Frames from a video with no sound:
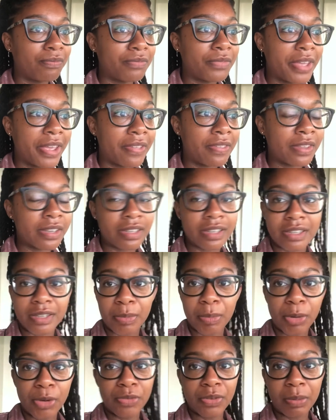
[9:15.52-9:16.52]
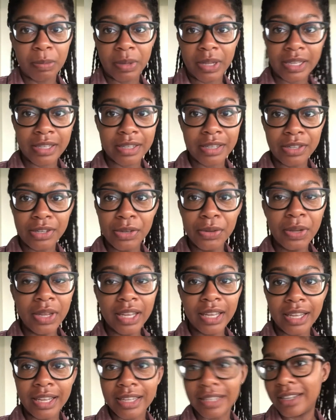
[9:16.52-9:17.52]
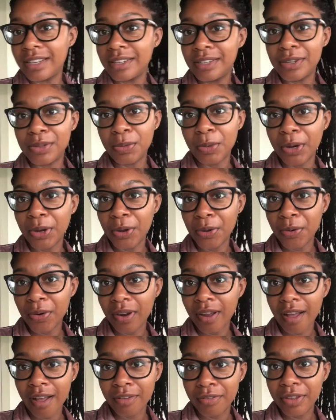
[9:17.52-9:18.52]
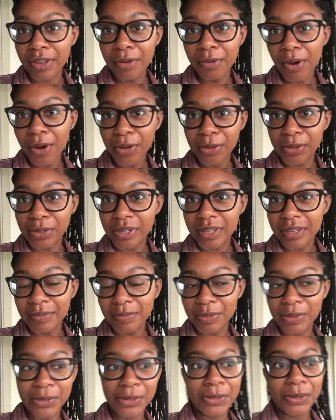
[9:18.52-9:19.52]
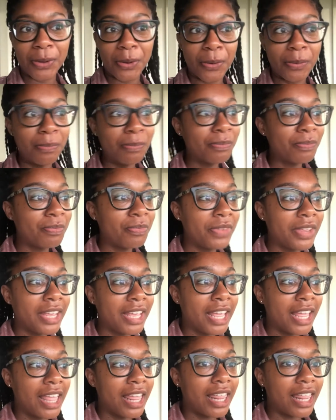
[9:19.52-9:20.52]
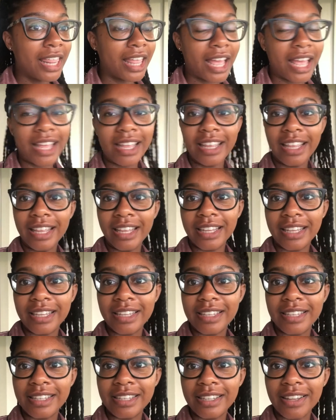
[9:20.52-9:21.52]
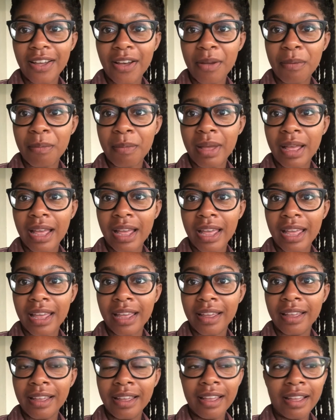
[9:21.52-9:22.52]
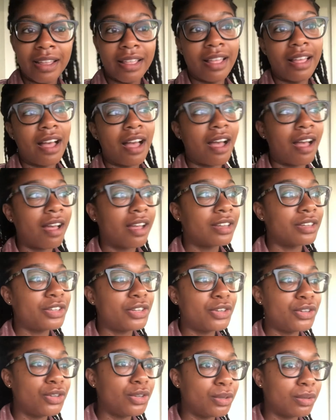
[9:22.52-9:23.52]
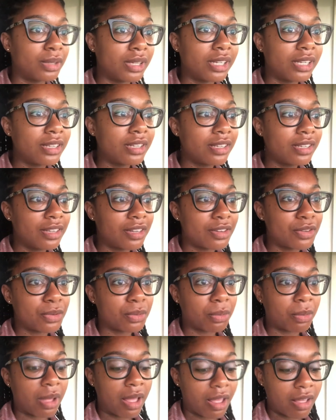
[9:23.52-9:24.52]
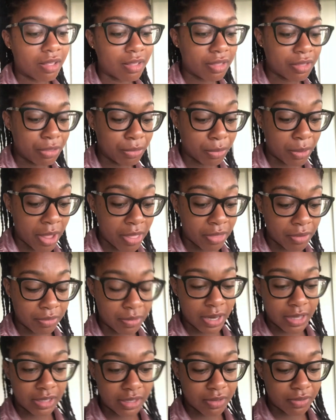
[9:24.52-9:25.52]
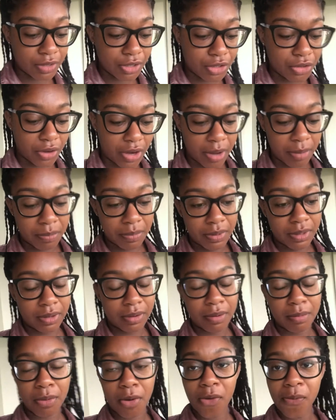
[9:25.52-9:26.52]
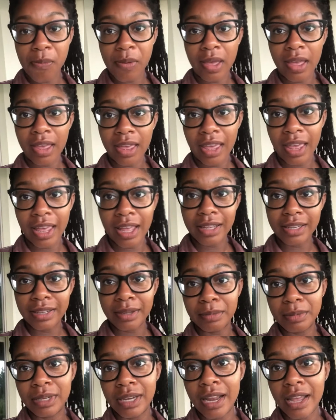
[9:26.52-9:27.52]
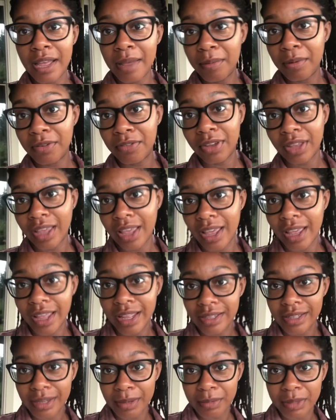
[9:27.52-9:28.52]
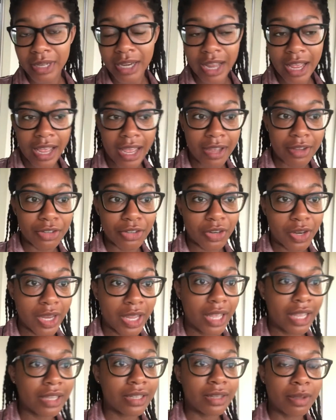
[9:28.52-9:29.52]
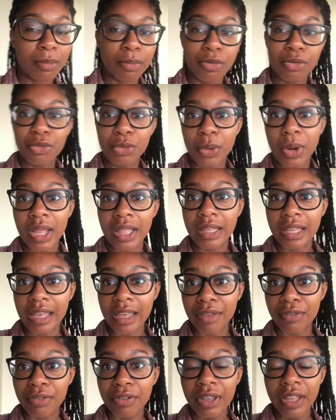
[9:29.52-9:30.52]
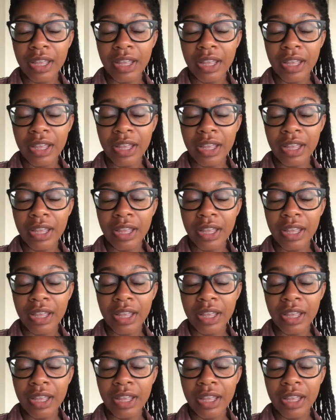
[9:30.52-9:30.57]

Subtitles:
And this is the perfect place to do it because this is where Kona coffee grows. So that is on my to-do list as well throughout the rest of the trip. So I'm hoping I can get some today, but if I can't get some today, I'll try and get some before I leave